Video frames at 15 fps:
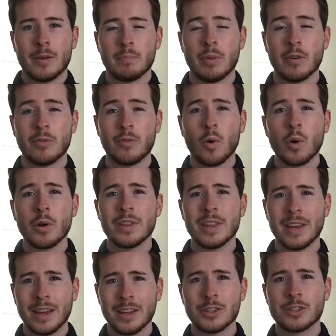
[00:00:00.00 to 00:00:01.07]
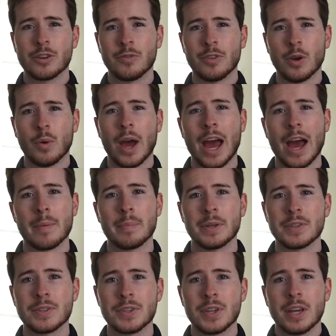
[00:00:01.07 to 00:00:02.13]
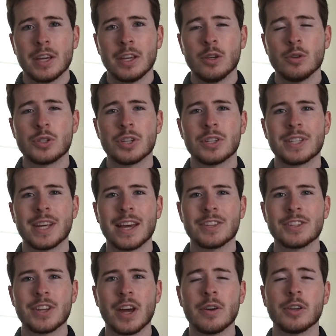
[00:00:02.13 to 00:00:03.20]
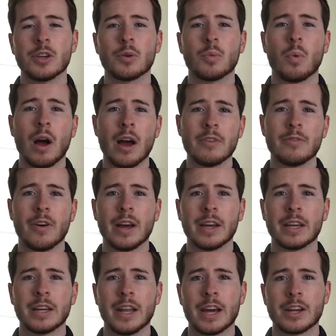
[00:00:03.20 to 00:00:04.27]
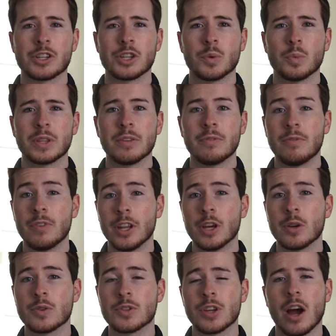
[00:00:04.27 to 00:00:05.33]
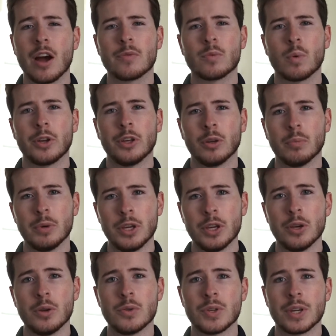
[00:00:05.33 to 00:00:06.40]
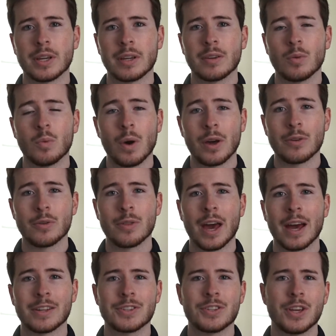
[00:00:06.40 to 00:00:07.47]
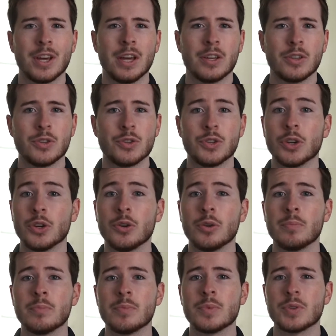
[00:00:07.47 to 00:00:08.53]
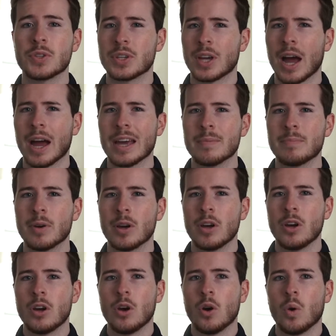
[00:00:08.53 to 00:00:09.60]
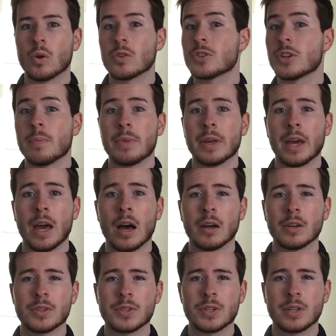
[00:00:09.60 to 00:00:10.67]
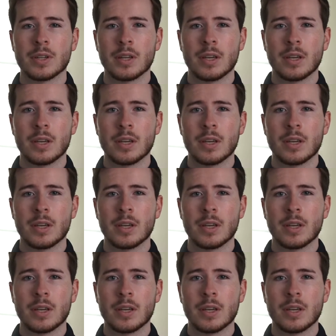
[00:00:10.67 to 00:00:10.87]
Before the interview happens, you should test out your Wi-Fi connection with the video software you'll be using, whether that's Zoom, Skype, or something else.